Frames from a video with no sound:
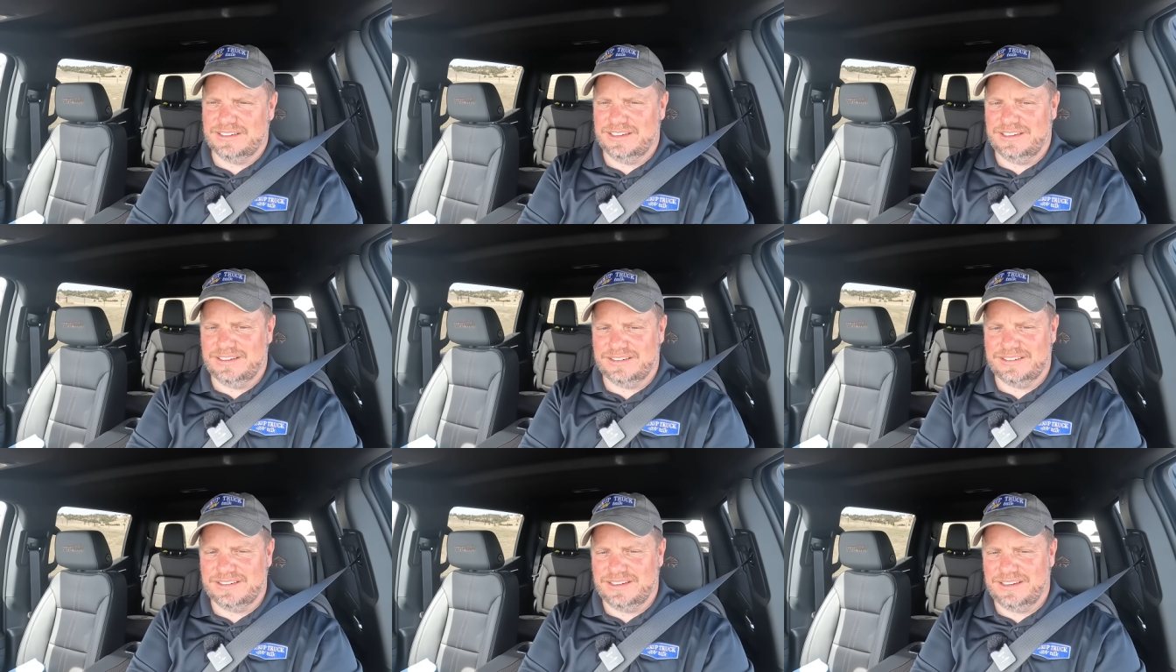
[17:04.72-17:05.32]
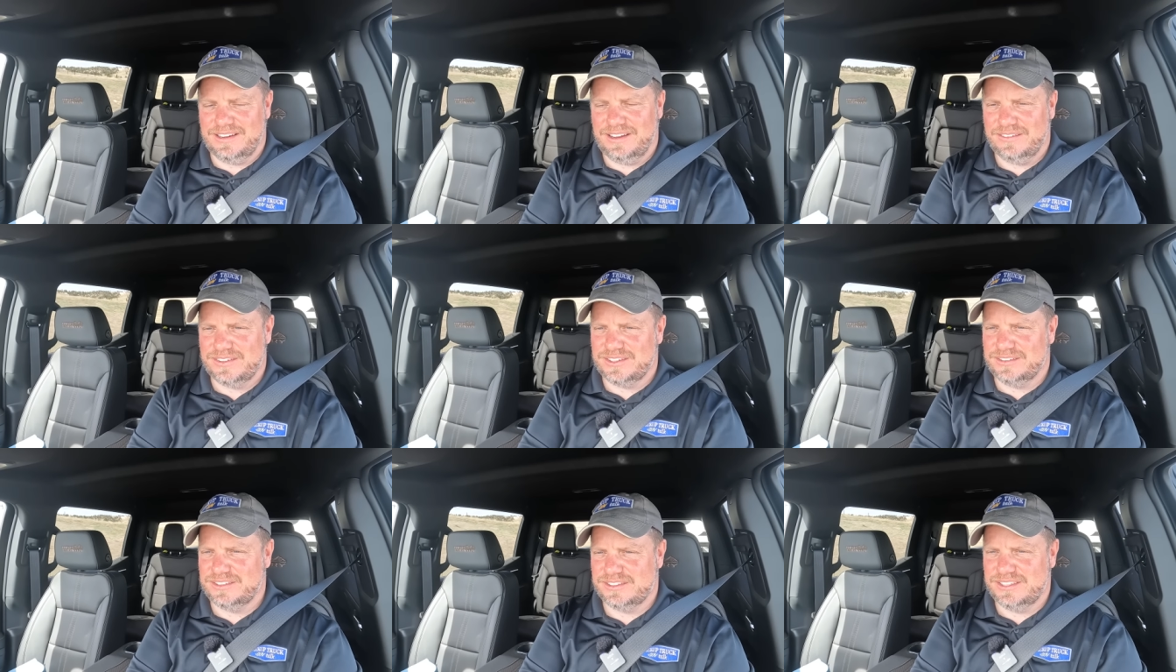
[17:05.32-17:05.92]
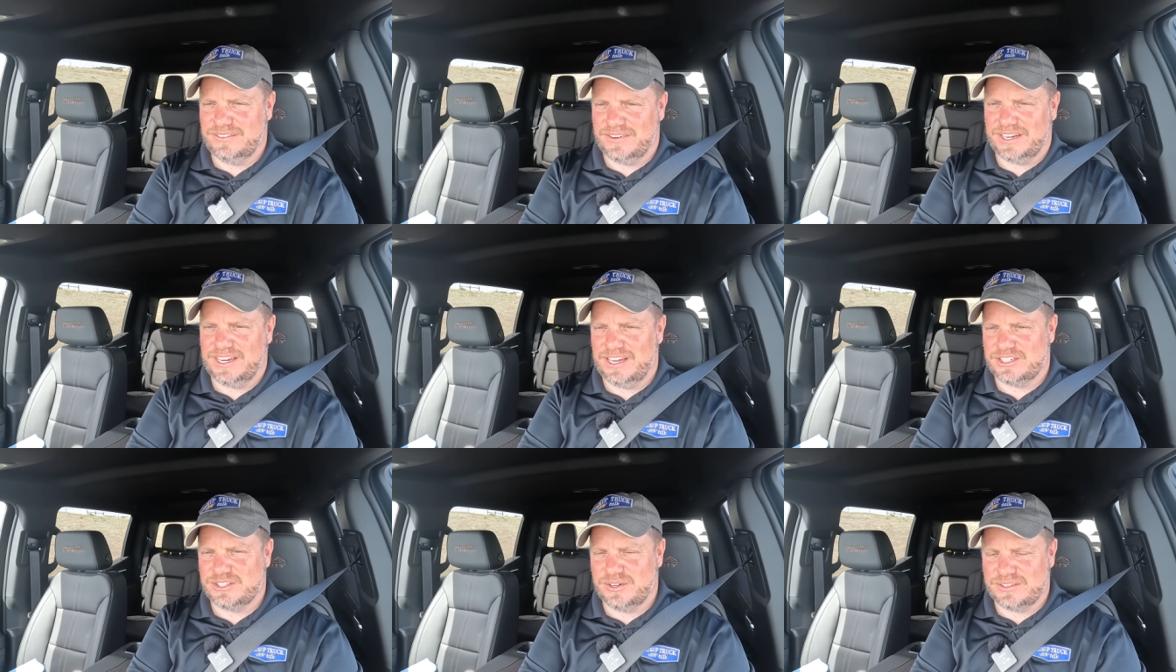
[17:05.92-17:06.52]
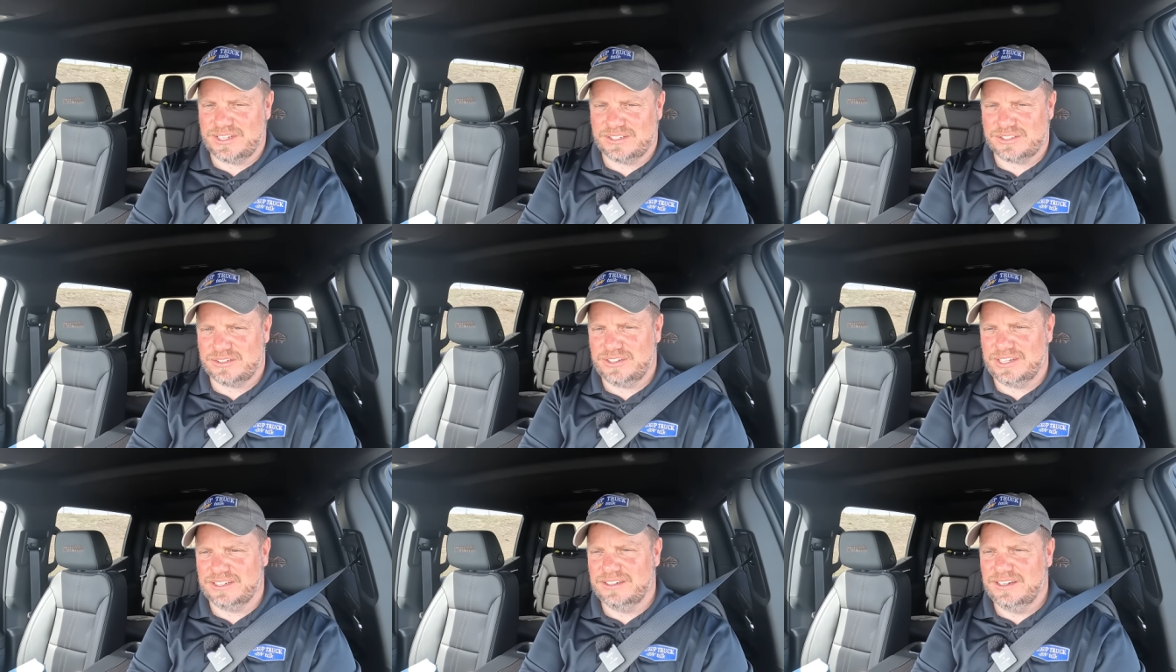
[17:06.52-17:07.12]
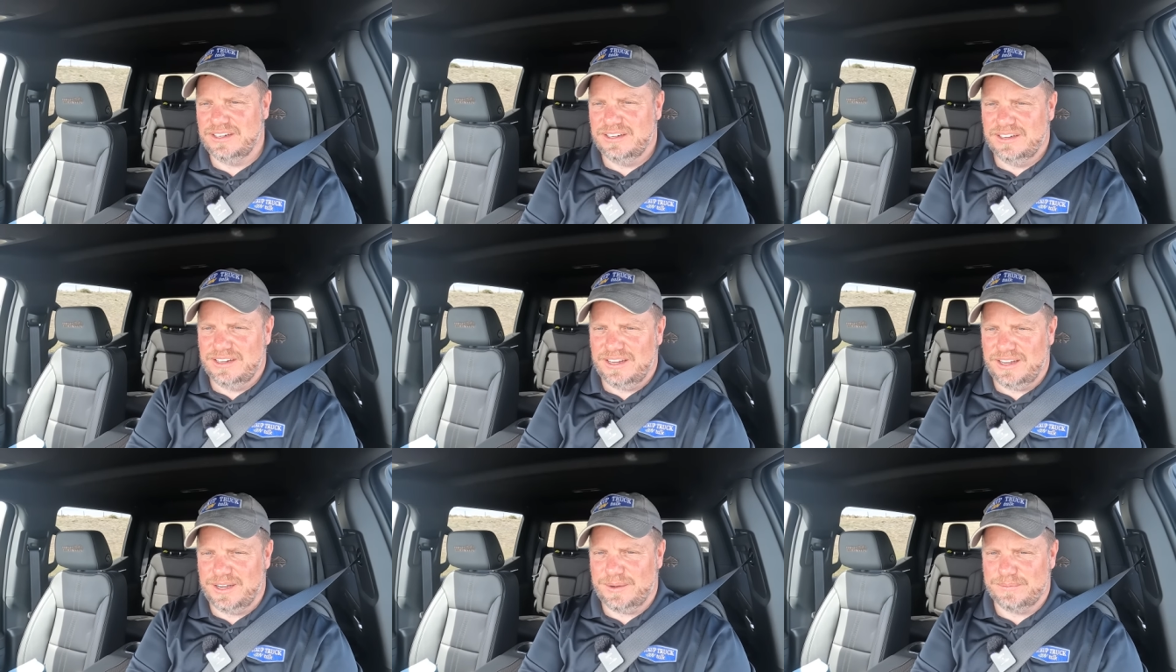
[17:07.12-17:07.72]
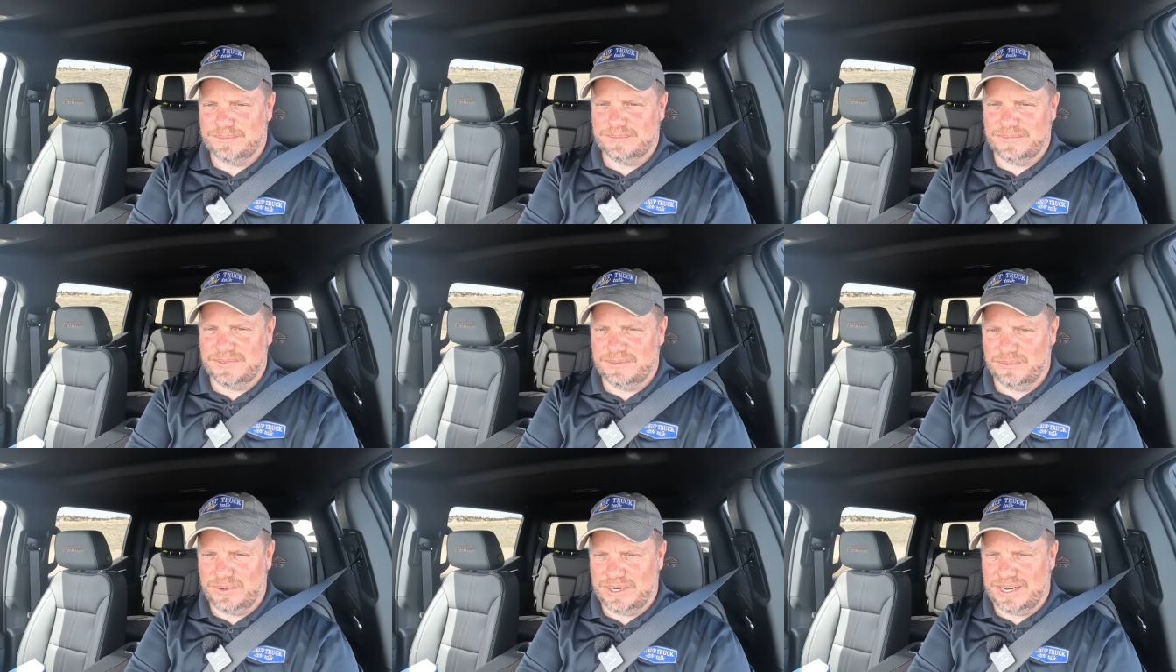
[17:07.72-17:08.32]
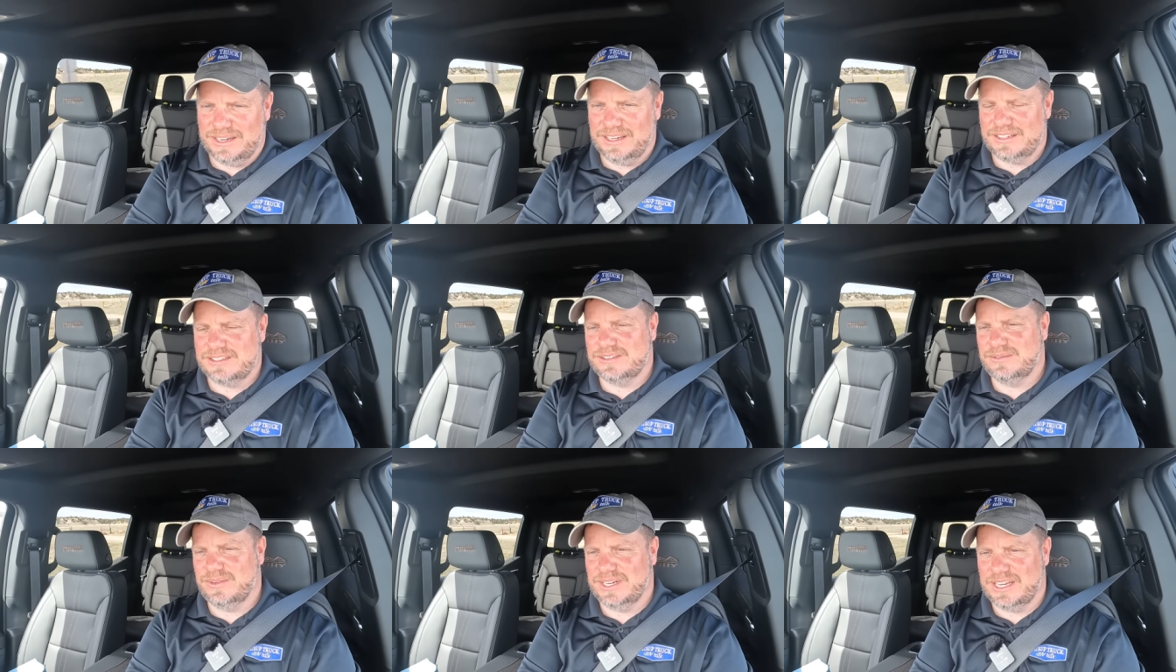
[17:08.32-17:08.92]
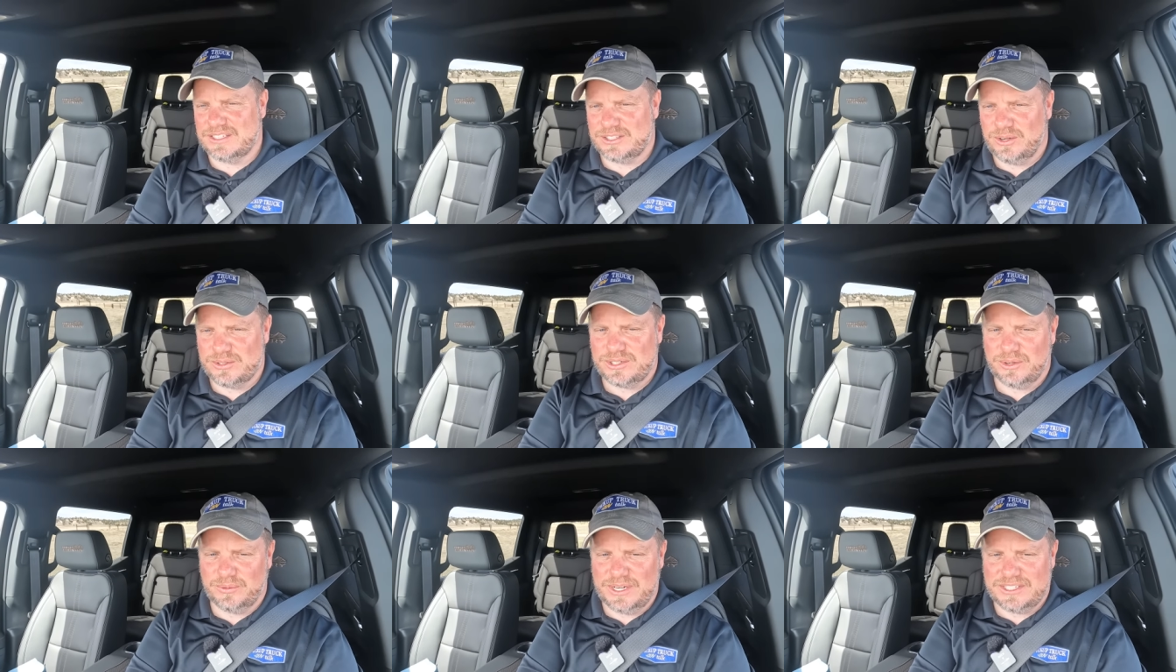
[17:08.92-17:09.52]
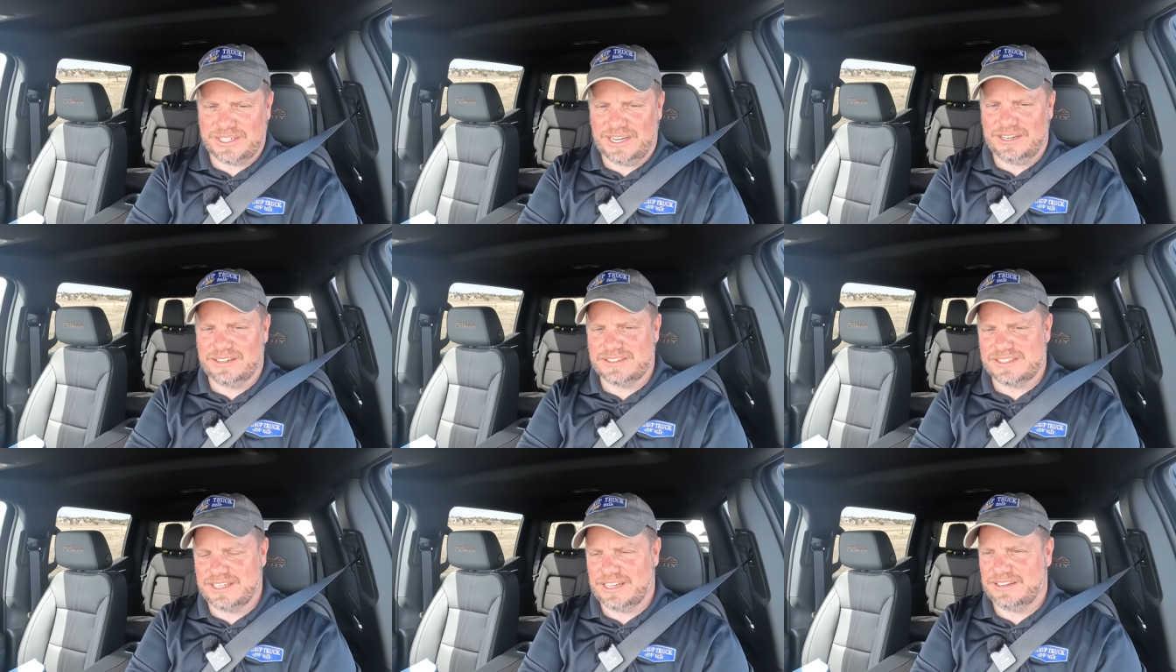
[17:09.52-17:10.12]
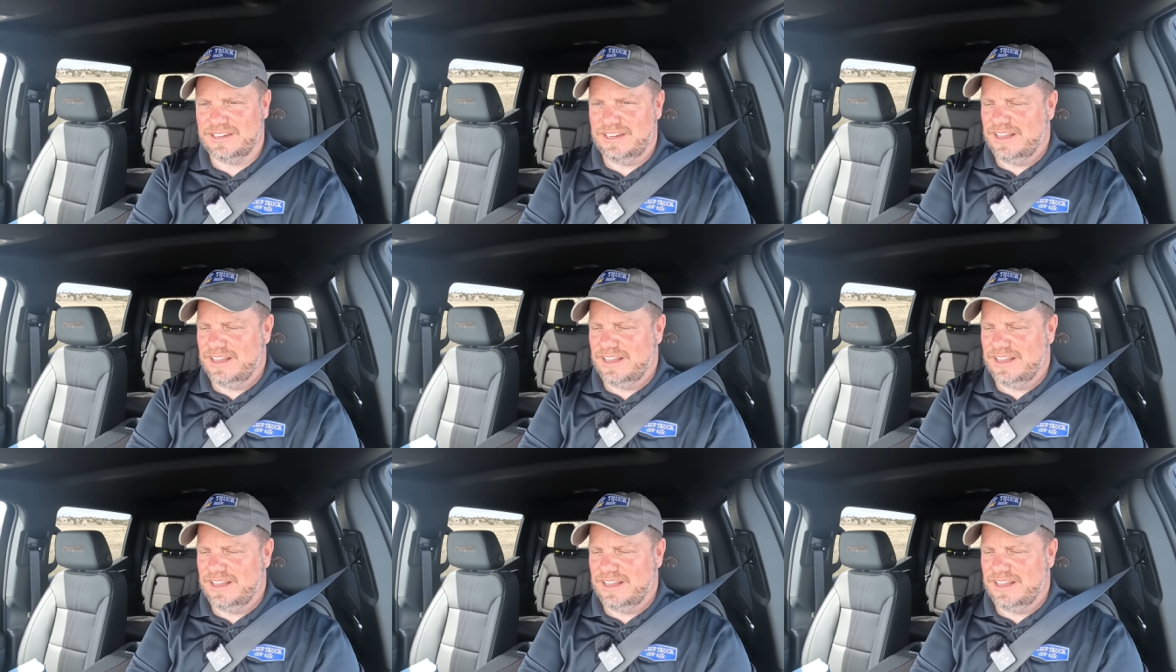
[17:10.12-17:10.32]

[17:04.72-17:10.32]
and see if I can't show this on screen, when it gets close to the regen, is that